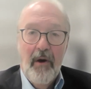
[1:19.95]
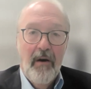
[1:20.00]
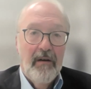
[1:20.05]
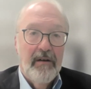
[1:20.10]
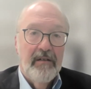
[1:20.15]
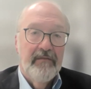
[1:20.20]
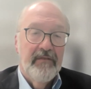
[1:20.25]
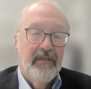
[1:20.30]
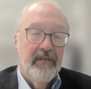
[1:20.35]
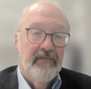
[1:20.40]

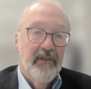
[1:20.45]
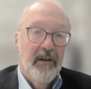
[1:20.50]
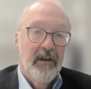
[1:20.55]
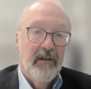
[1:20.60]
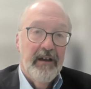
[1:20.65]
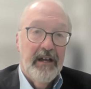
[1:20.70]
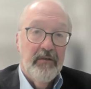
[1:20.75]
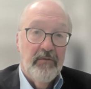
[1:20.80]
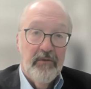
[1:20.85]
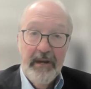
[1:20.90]
part of the
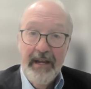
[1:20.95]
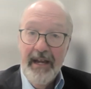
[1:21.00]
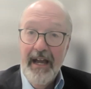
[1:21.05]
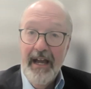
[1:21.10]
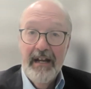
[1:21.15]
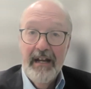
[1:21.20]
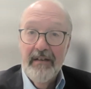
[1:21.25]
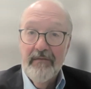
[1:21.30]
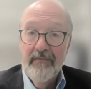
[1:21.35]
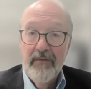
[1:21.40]
very
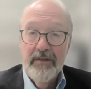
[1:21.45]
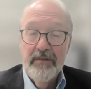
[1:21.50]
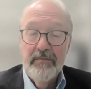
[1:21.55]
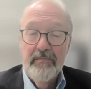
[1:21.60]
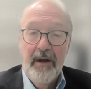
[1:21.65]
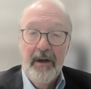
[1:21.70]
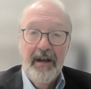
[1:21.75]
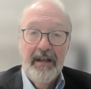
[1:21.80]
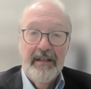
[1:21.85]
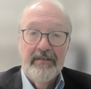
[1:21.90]
creative
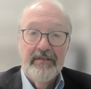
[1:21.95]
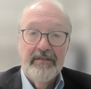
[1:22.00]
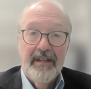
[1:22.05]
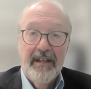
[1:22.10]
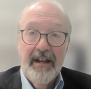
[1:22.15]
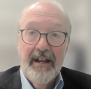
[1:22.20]
response